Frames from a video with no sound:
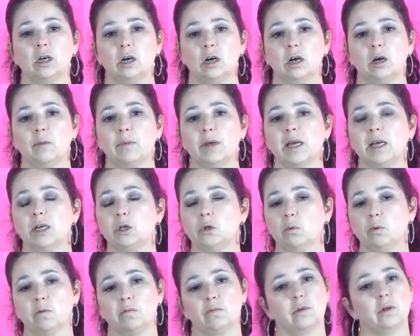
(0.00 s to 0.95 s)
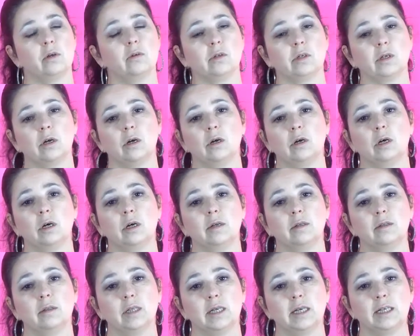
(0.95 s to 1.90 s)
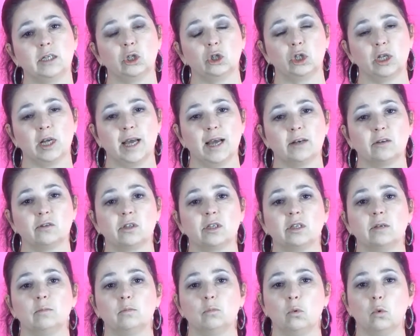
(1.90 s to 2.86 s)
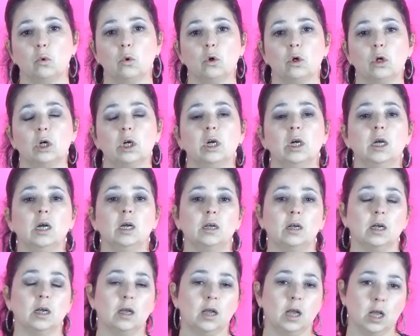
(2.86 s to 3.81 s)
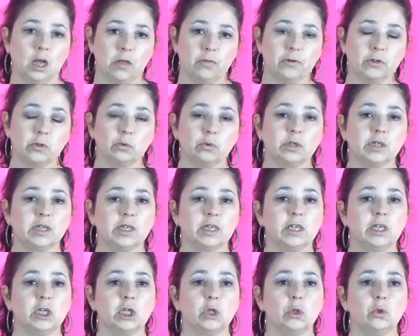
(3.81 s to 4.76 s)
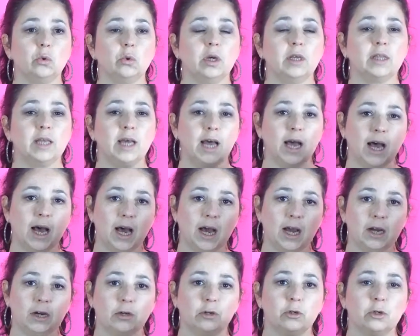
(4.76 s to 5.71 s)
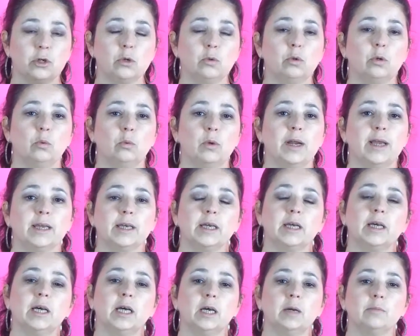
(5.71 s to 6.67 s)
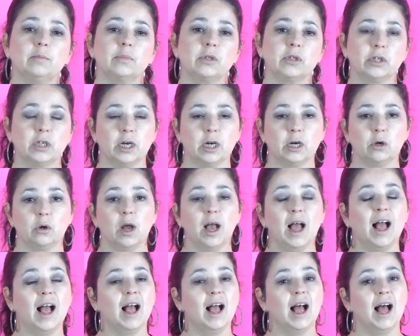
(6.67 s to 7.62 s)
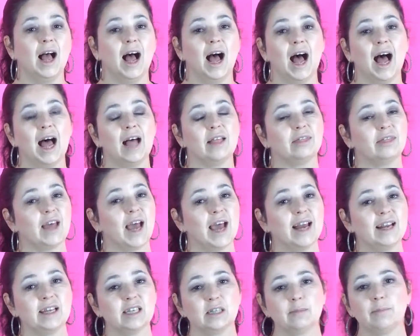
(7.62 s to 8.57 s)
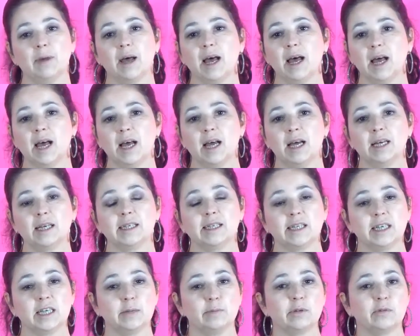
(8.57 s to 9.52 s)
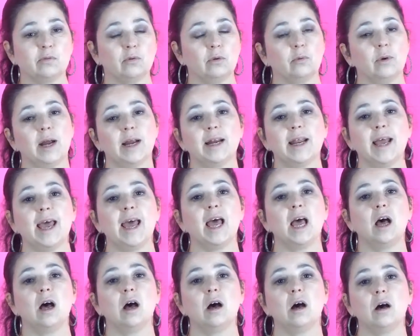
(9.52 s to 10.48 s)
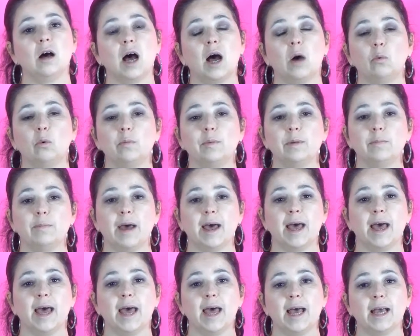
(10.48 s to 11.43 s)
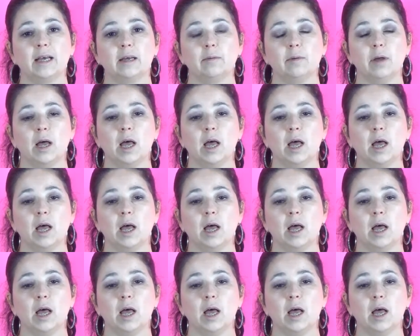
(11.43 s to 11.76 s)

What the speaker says: comment and do reviews on these channels, the more others will see you and the higher you will rank up. So that is my tips for right now. I will be back